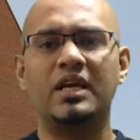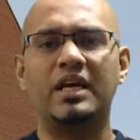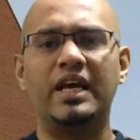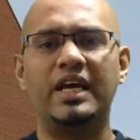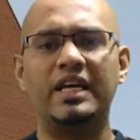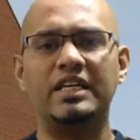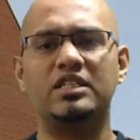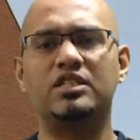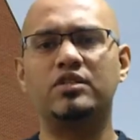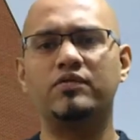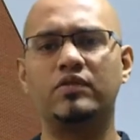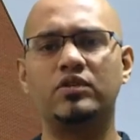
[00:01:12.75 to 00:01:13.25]

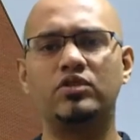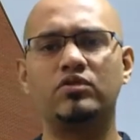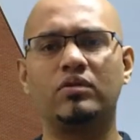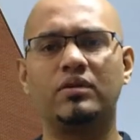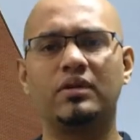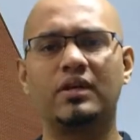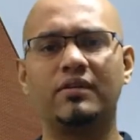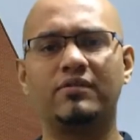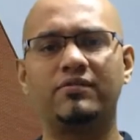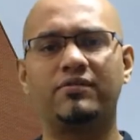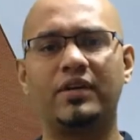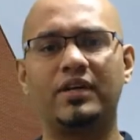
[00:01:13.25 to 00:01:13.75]
Individual
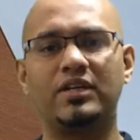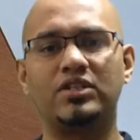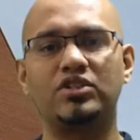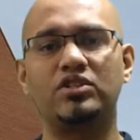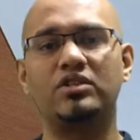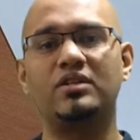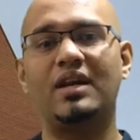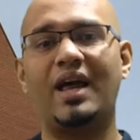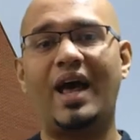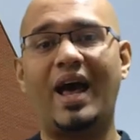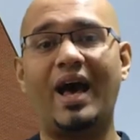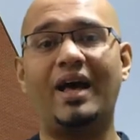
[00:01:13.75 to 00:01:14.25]

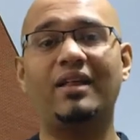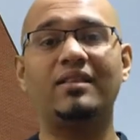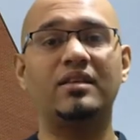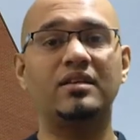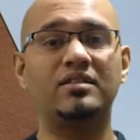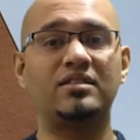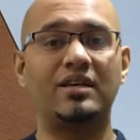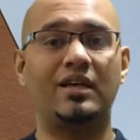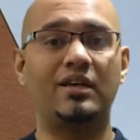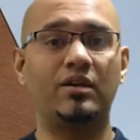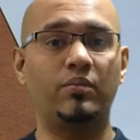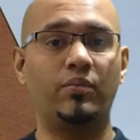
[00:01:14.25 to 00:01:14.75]
confession and the
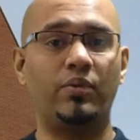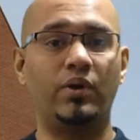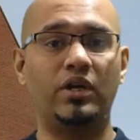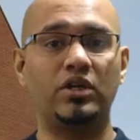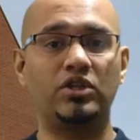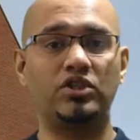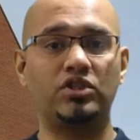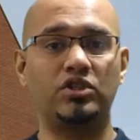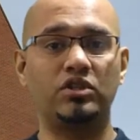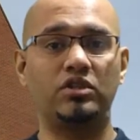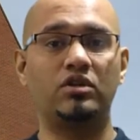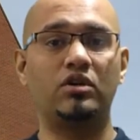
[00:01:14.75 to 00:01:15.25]

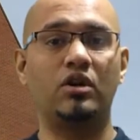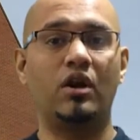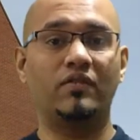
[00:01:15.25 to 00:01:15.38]
celebration